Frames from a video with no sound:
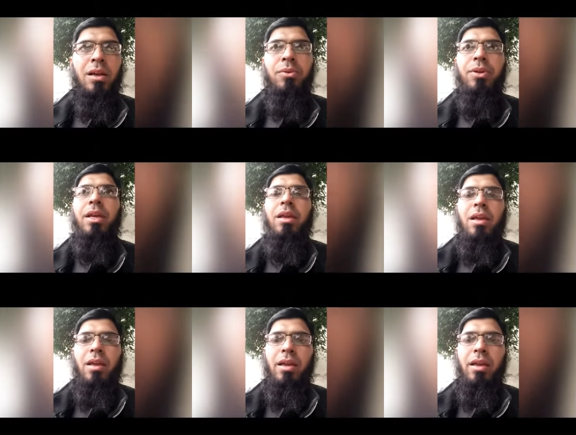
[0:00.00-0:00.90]

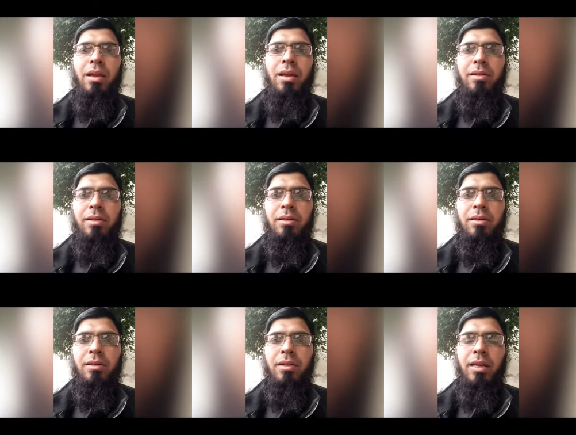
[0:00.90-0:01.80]
cloudy and
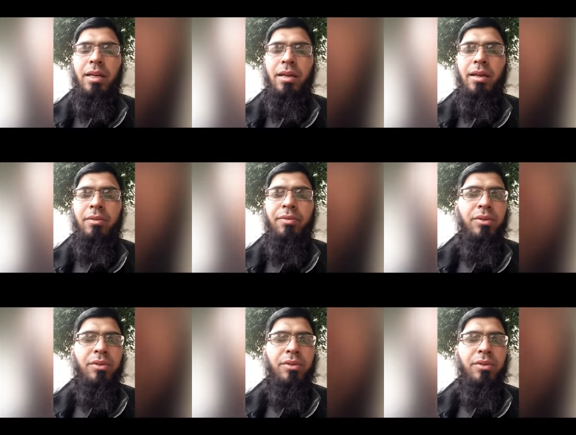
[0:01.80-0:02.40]
in